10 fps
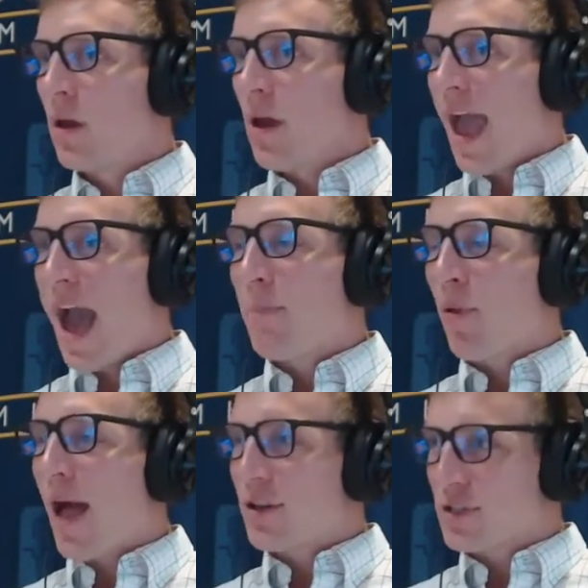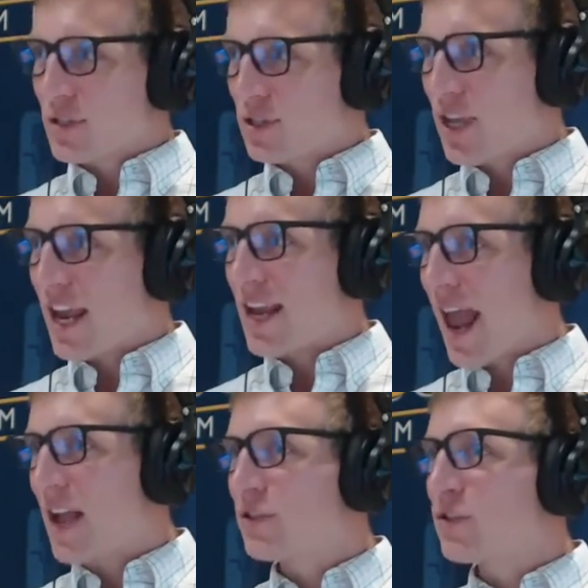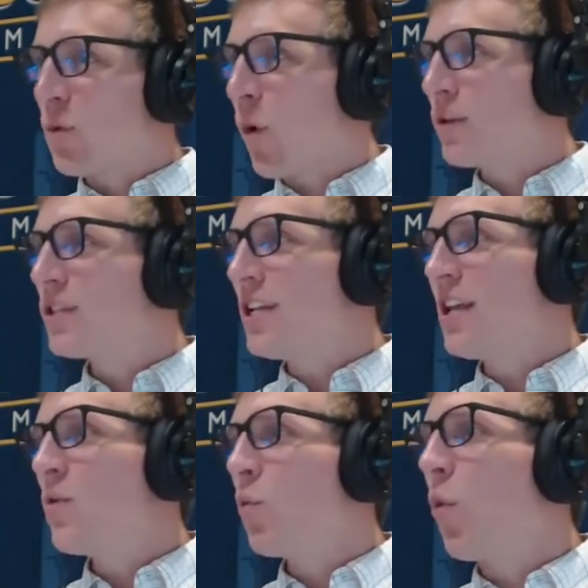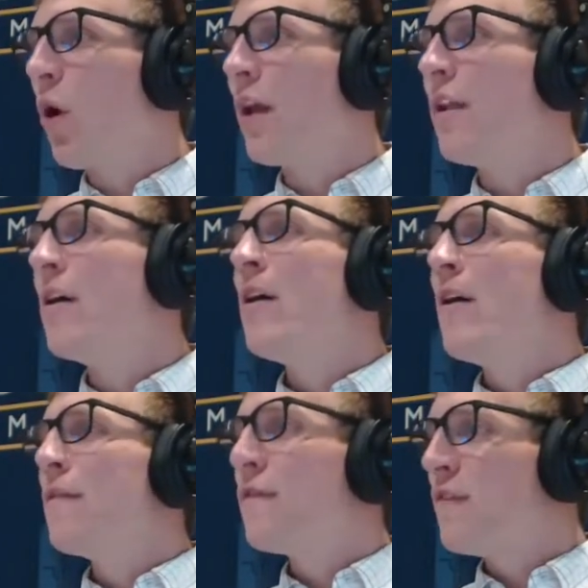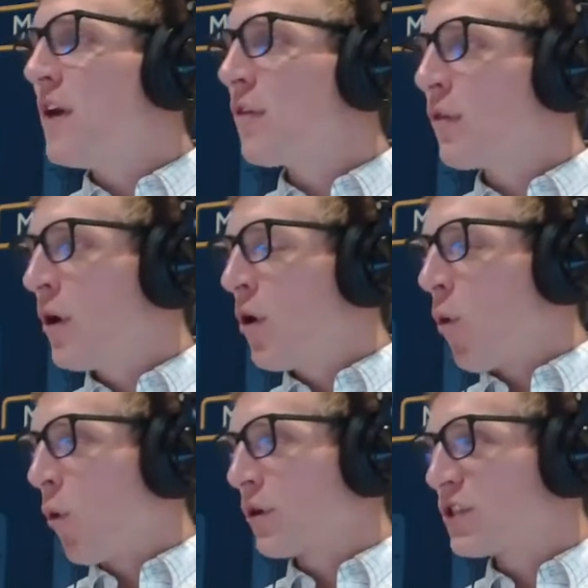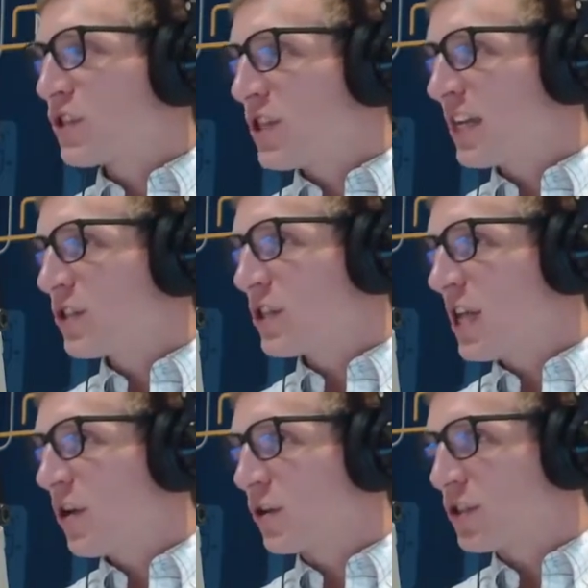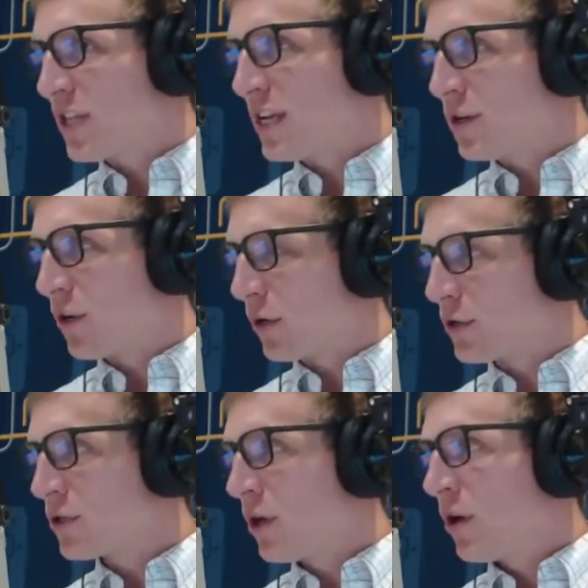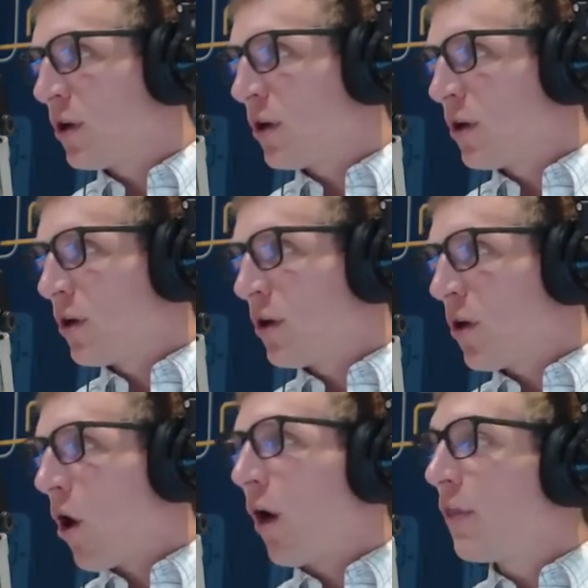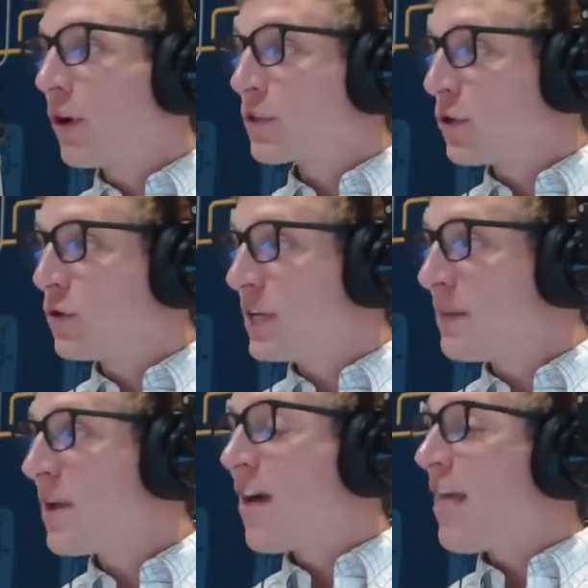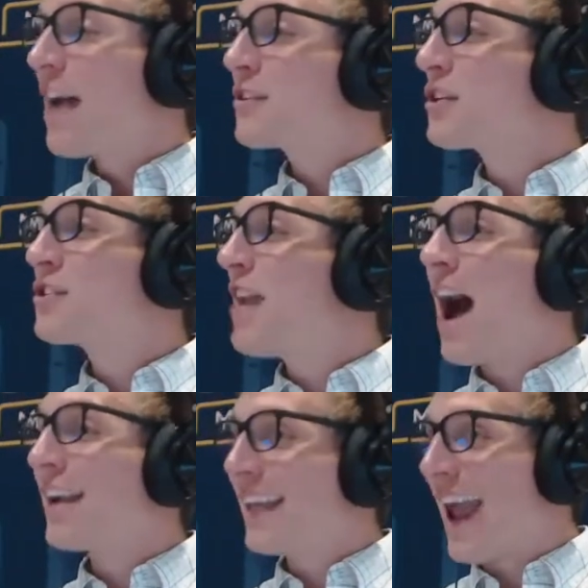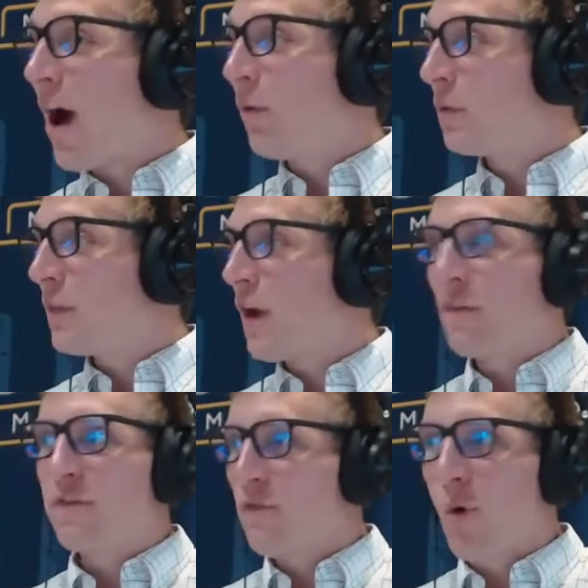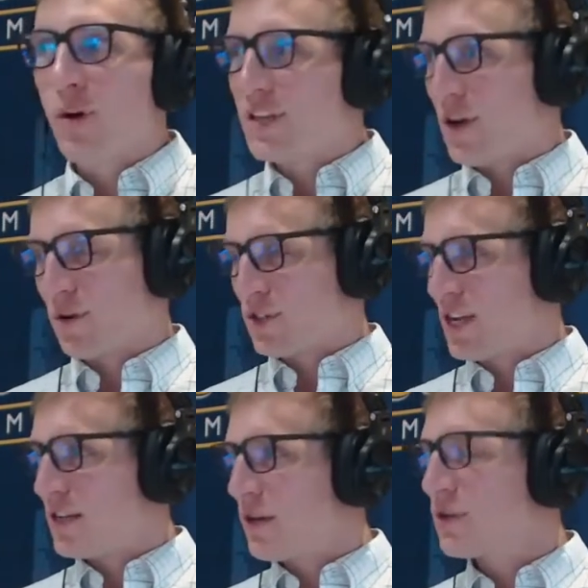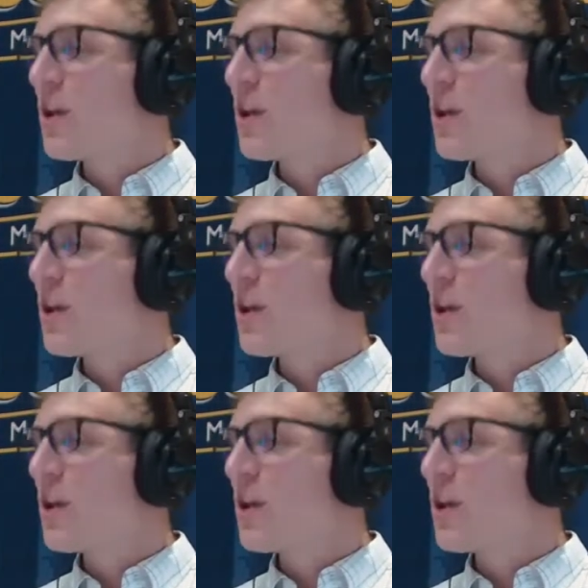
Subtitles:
Appalachian State has 21 fifth or sixth year seniors on their two deep. That does not count their 4 year seniors.